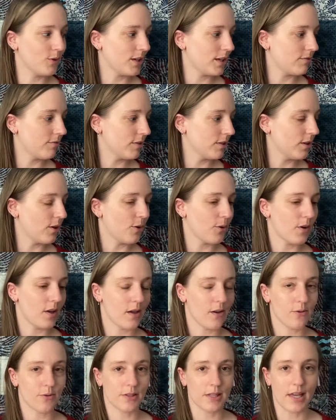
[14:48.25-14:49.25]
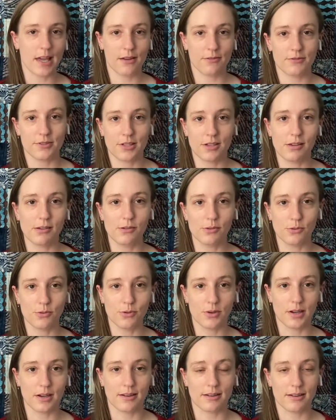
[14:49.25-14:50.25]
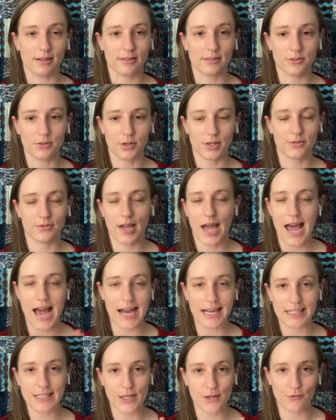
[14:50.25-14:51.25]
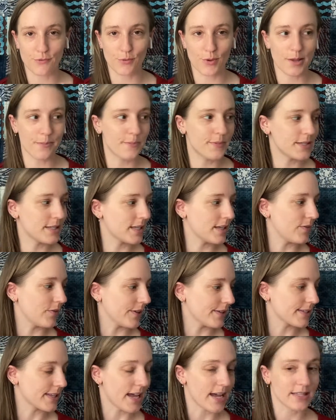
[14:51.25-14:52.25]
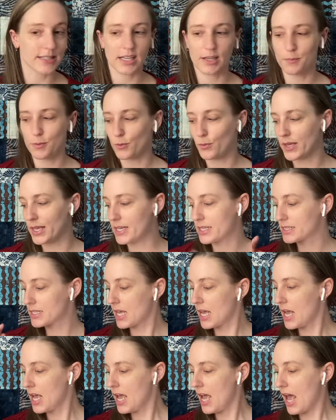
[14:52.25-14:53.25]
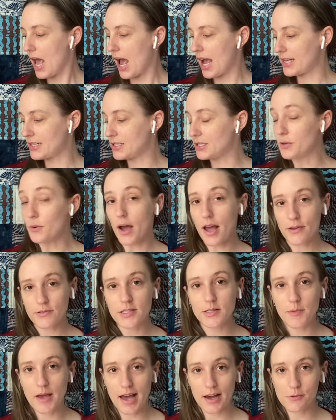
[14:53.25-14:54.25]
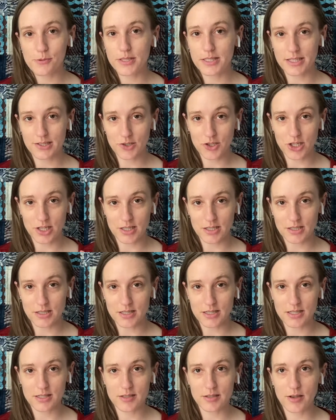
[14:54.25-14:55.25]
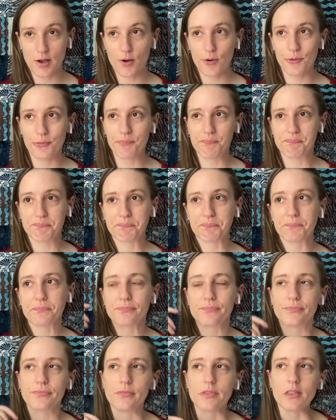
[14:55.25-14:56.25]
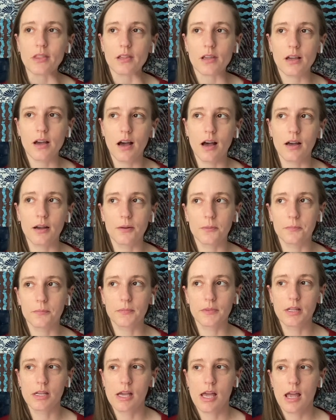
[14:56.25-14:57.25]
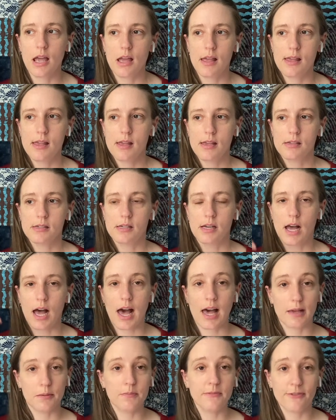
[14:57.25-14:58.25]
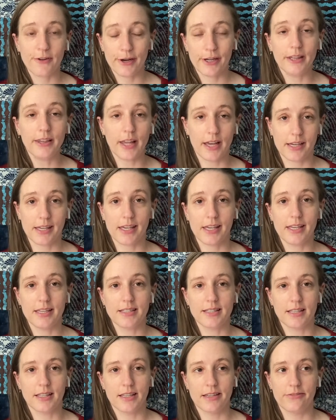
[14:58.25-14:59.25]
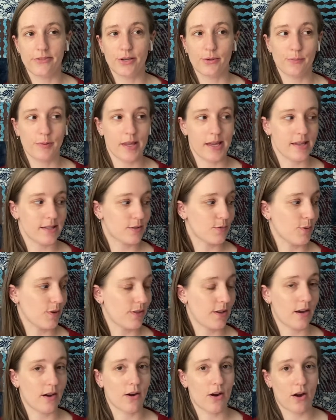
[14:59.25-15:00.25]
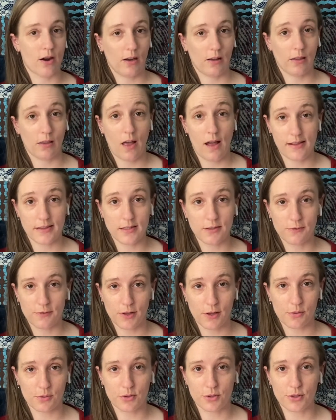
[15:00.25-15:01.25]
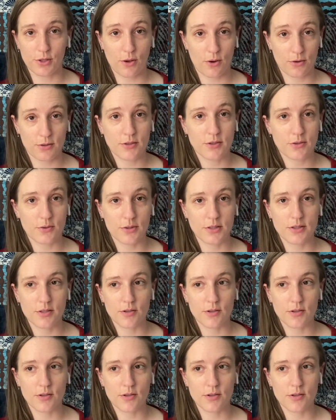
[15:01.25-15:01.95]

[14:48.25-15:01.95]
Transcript: even though I only have two uh, sort of active WIPs in these last couple weeks, I do have some acquisitions. So um, I'm very lucky to live in a place where there are lots of local yarn stores